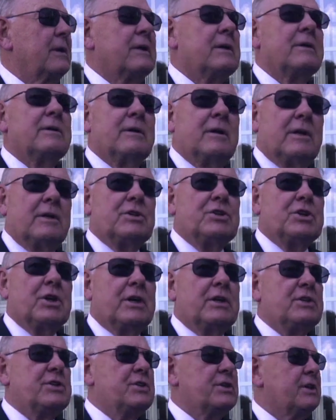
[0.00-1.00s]
uh, a
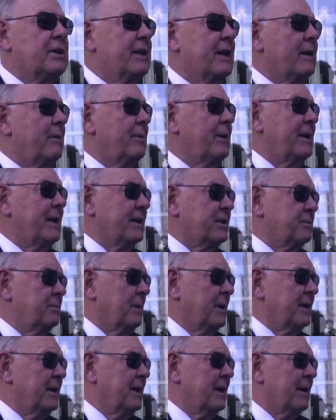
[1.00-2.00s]
judge. Uh, that'll be next
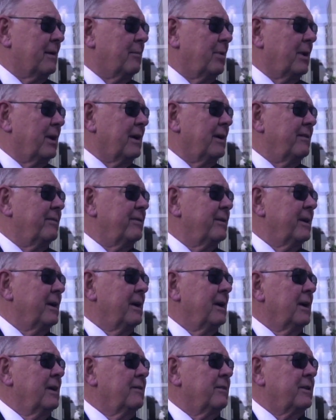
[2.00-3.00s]
Monday, I believe,
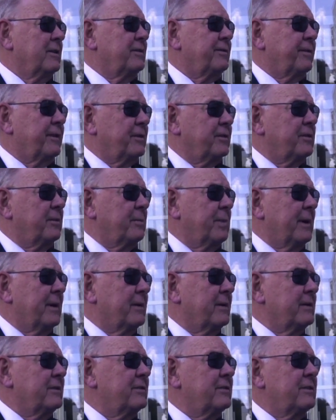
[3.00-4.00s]
for his first
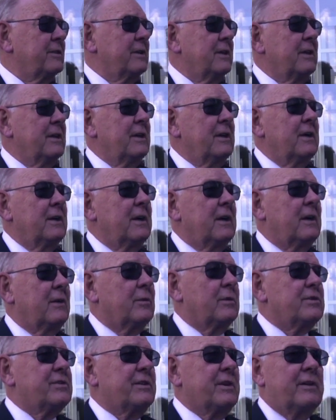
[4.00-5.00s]
appearance. Uh,
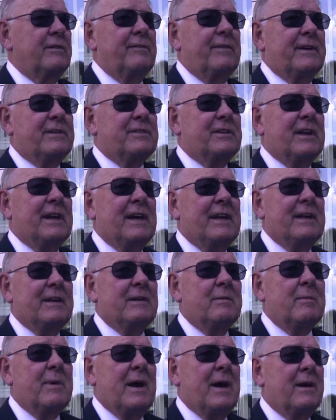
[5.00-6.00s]
we're still
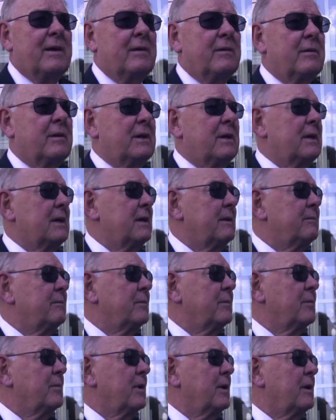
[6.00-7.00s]
investigating the matter
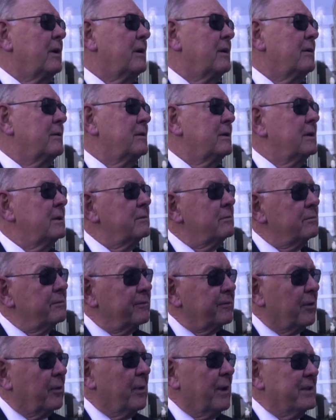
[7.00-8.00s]
um, on uh,
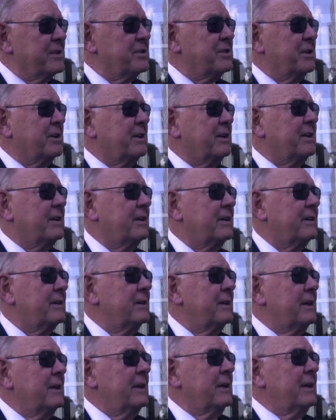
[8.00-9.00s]
forensic uh,
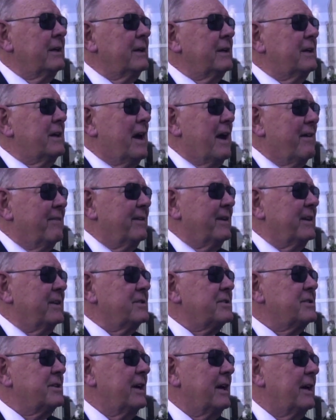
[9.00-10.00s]
uh,
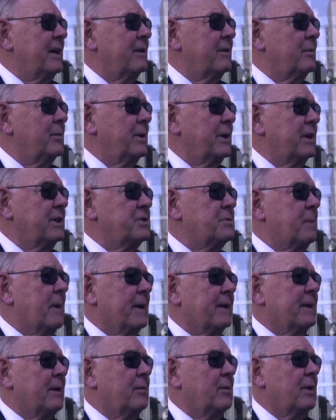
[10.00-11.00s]
evidence, and we
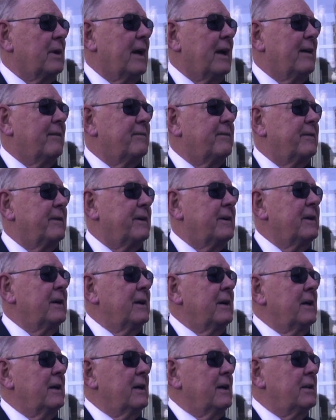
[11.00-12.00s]
expect that we'll have uh,
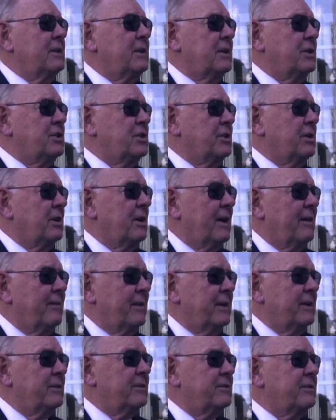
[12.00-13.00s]
additional
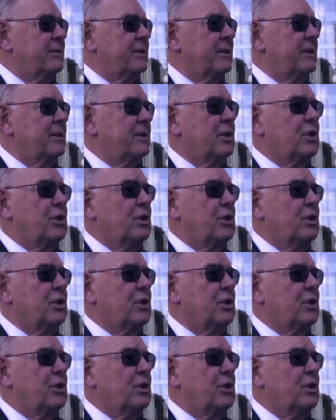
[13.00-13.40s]
evidence uh,